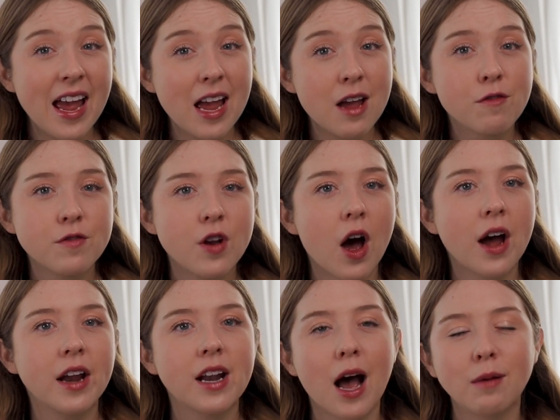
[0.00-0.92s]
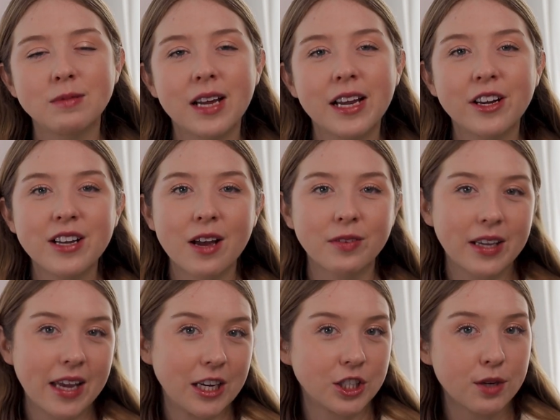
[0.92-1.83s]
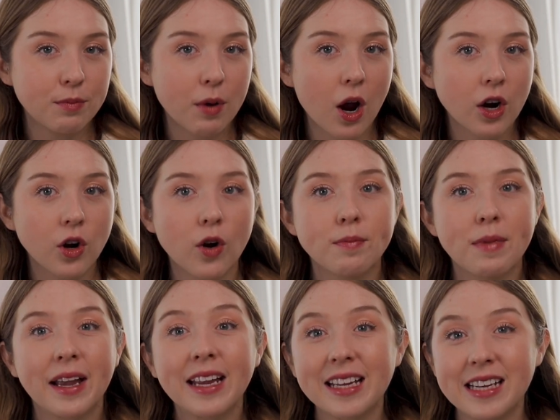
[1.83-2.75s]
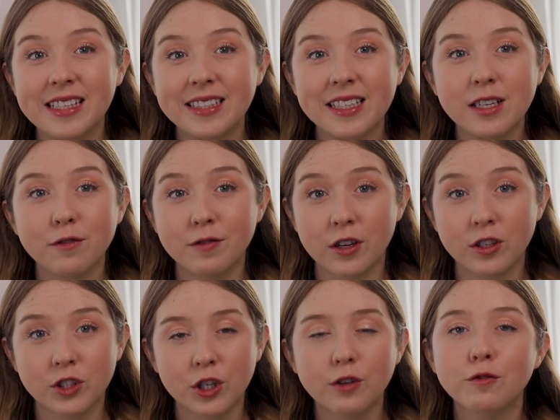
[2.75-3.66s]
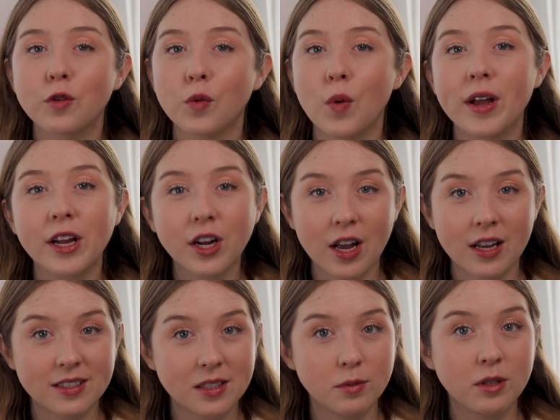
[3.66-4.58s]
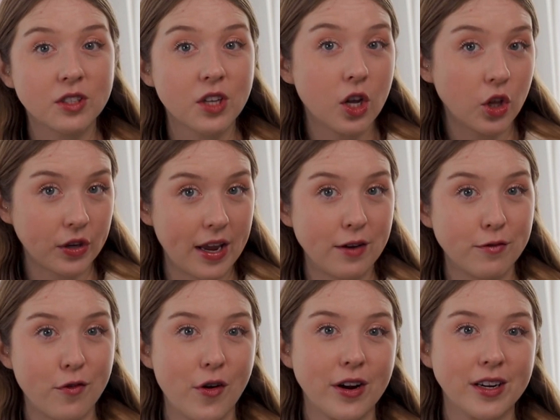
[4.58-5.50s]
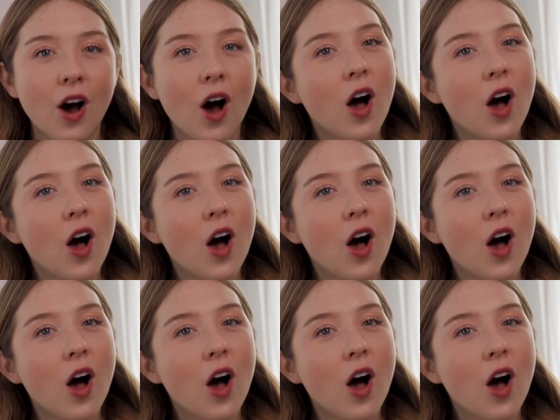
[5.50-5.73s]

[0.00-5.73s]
If not, update your navigation bar or make it easy to filter for what your customers are looking for.